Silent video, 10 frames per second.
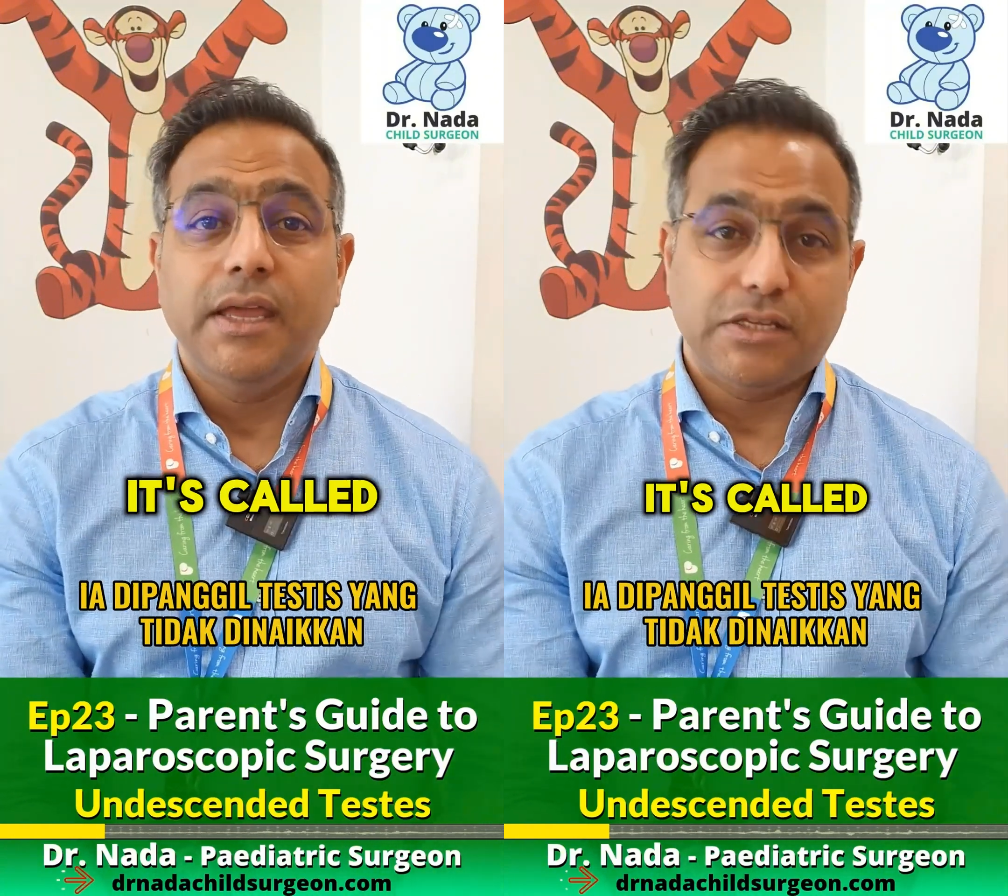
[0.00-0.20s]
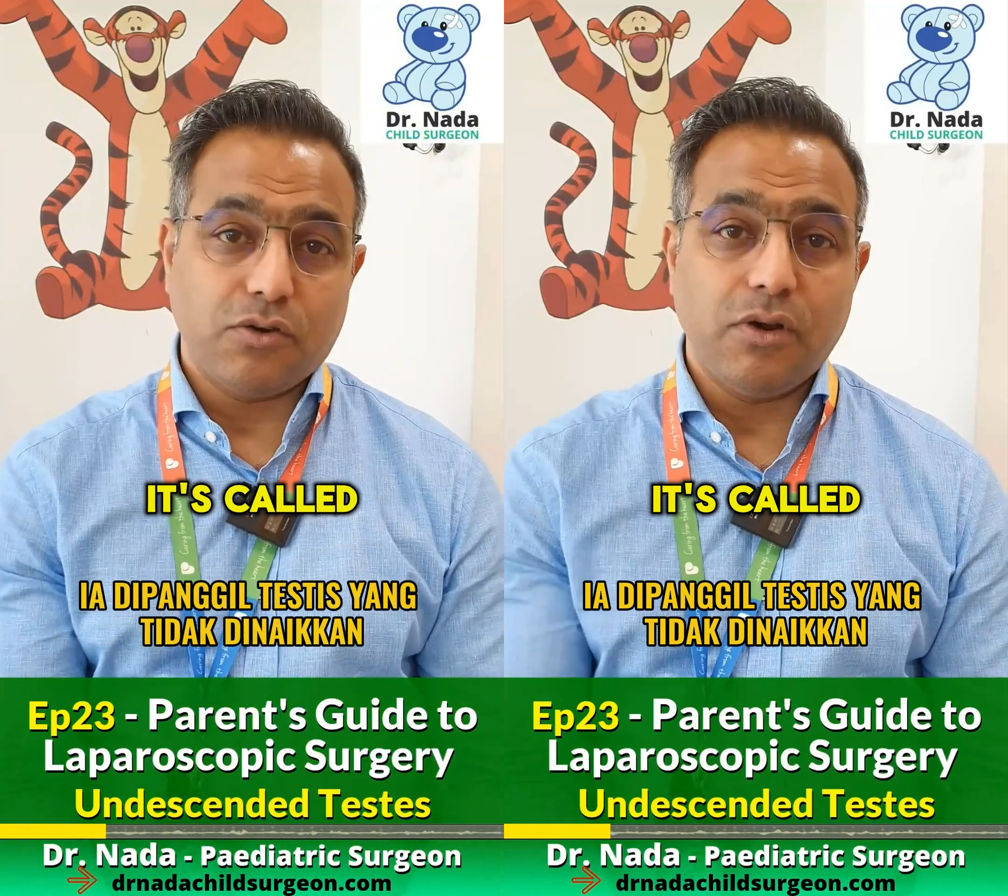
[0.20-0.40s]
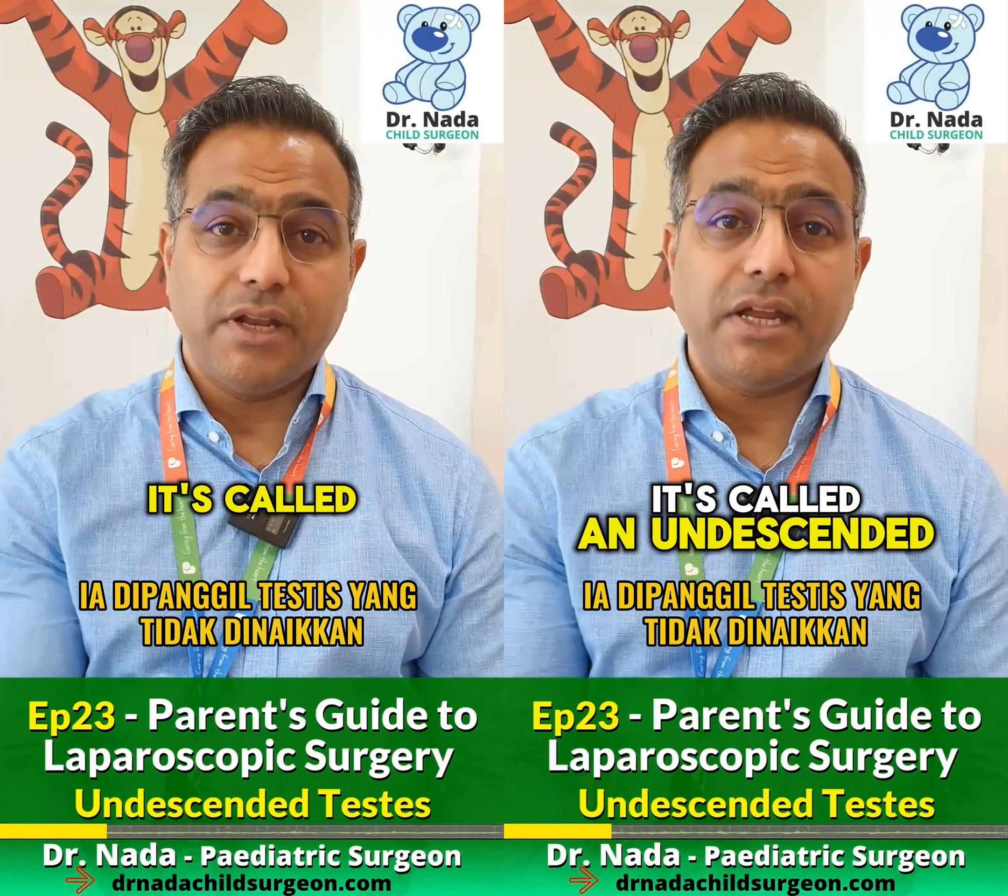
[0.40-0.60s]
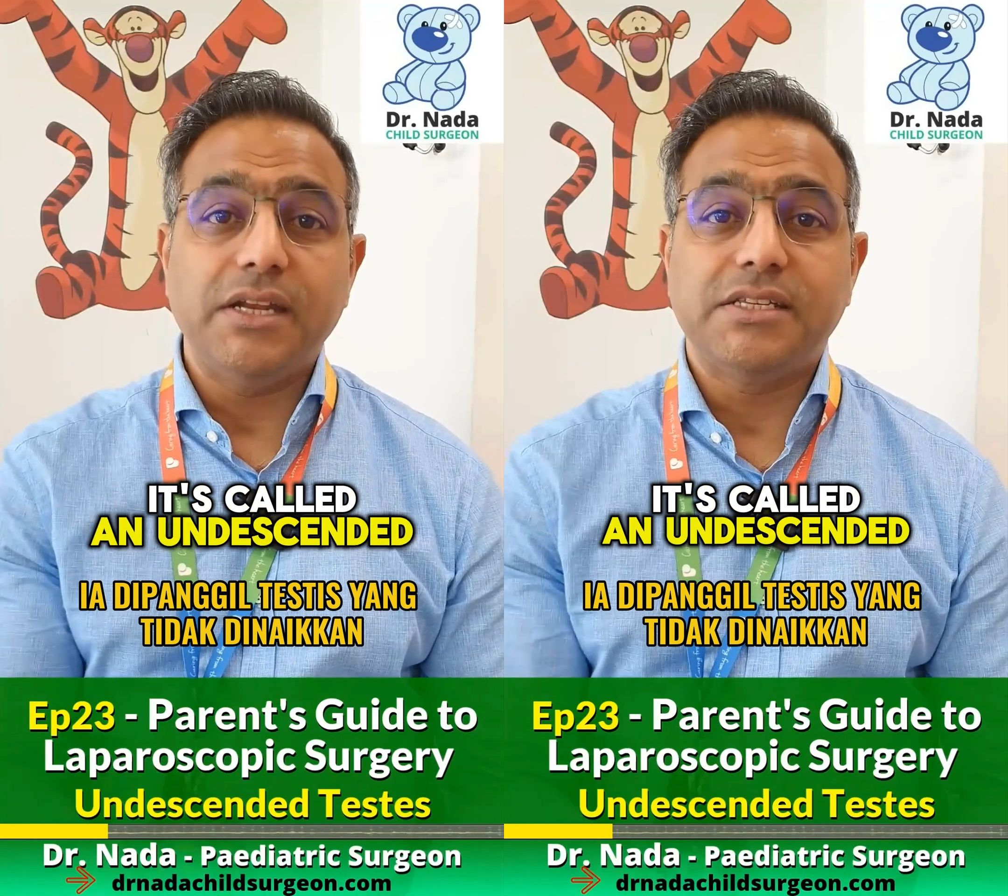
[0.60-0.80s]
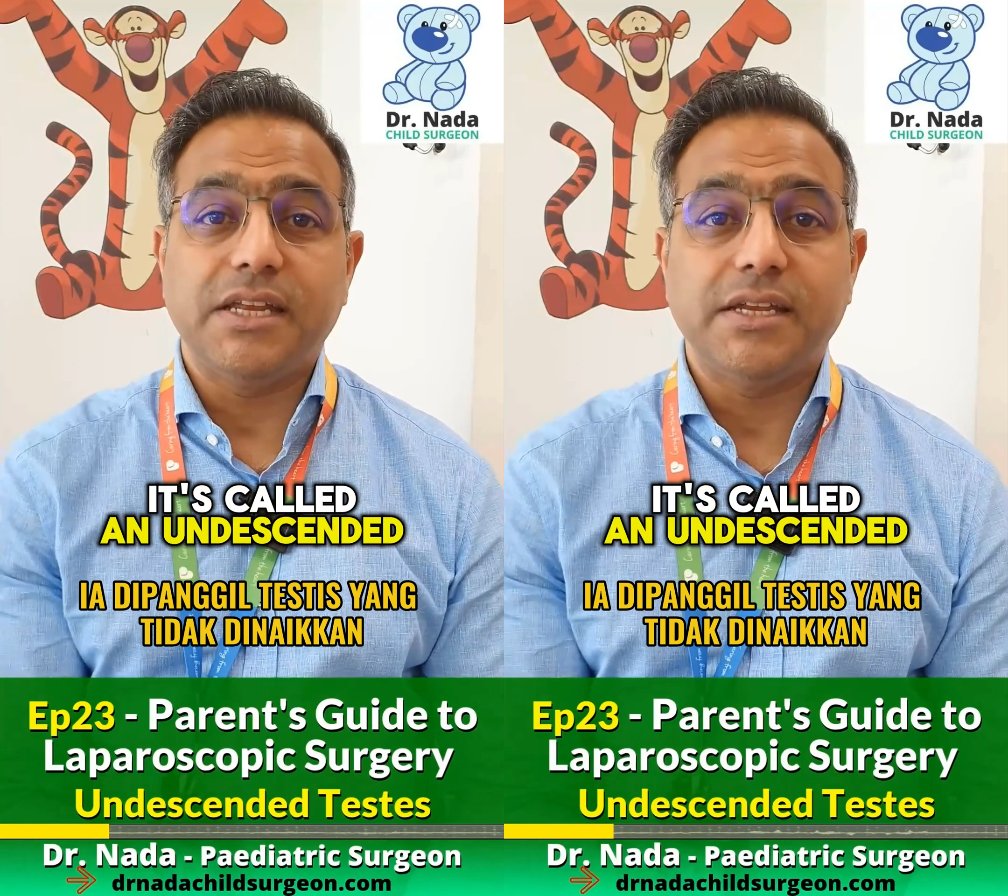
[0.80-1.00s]
it's called an
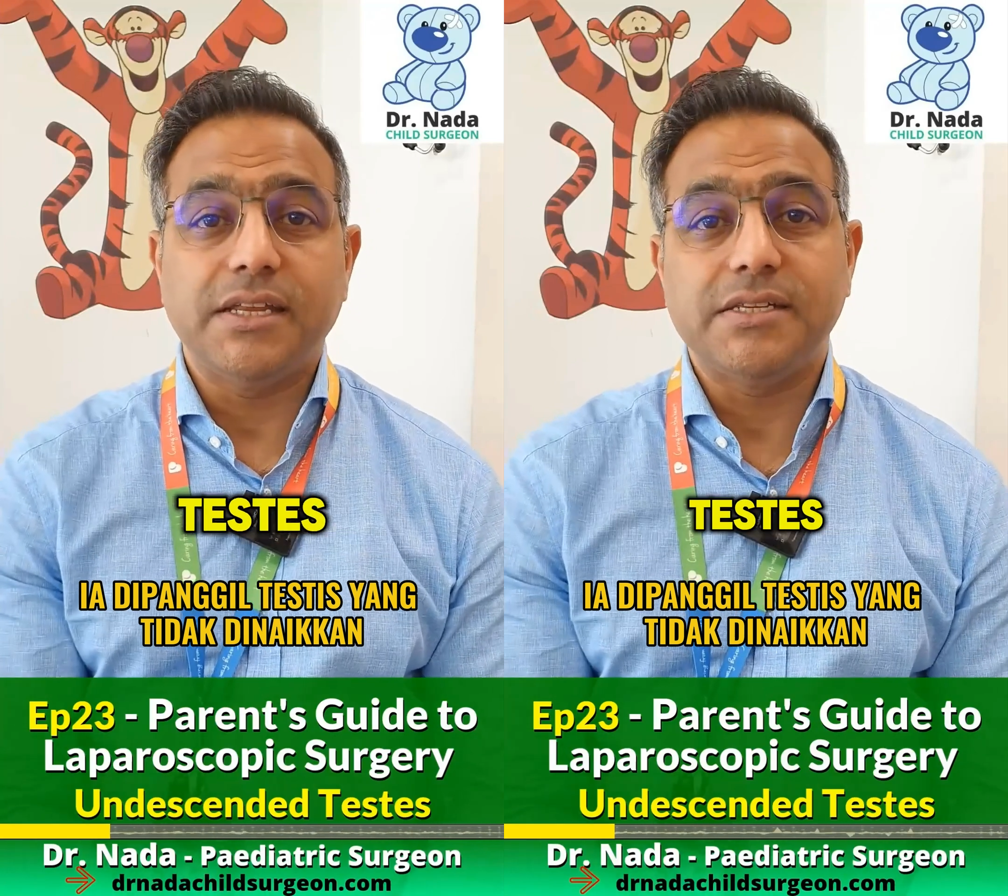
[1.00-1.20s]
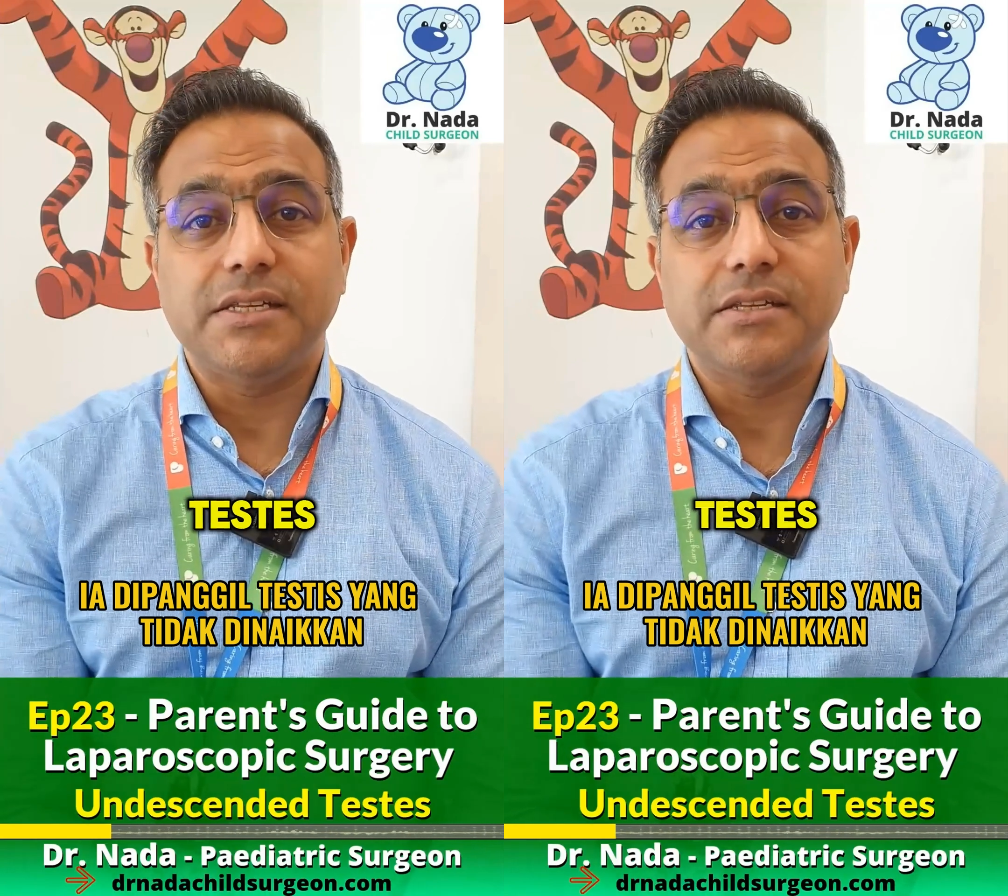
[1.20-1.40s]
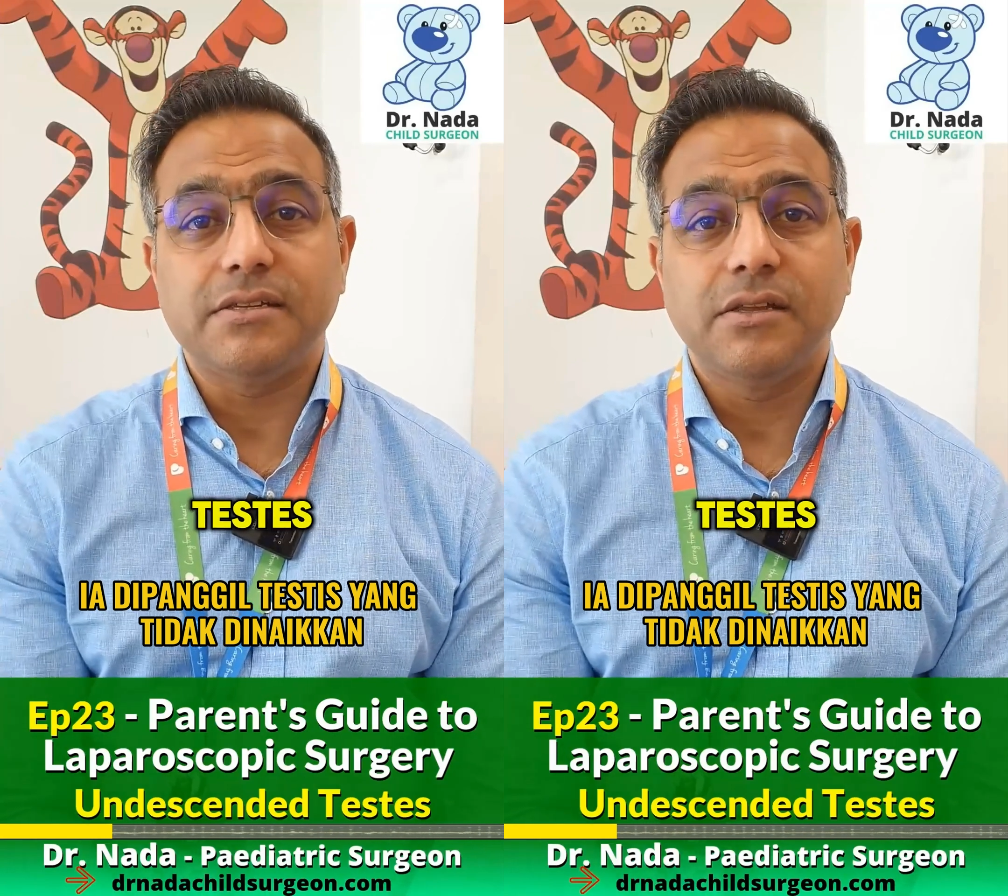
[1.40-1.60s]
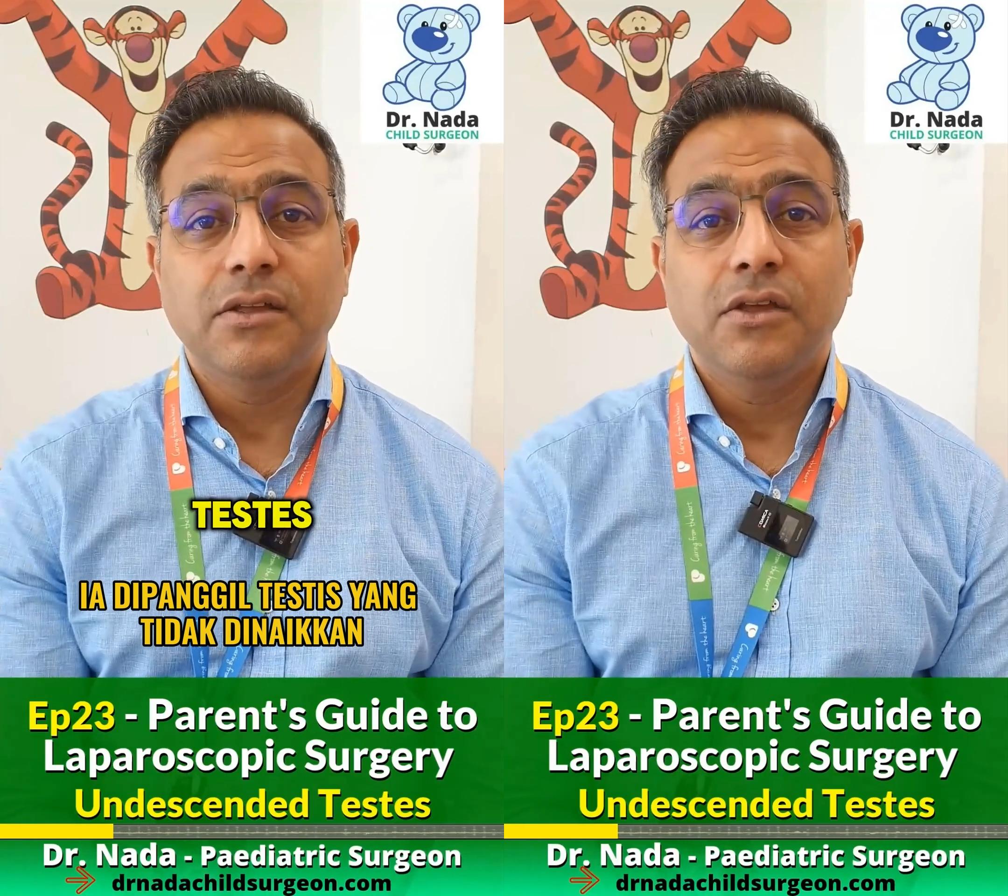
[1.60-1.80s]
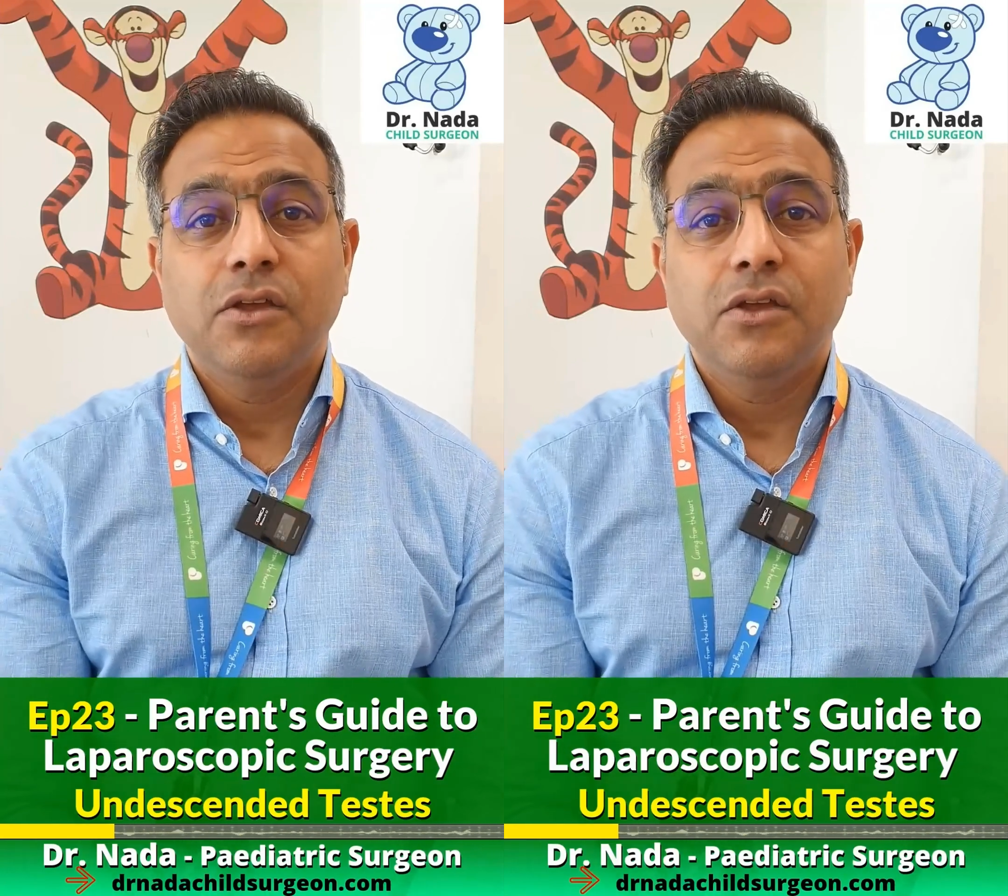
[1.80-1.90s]
undescended testes.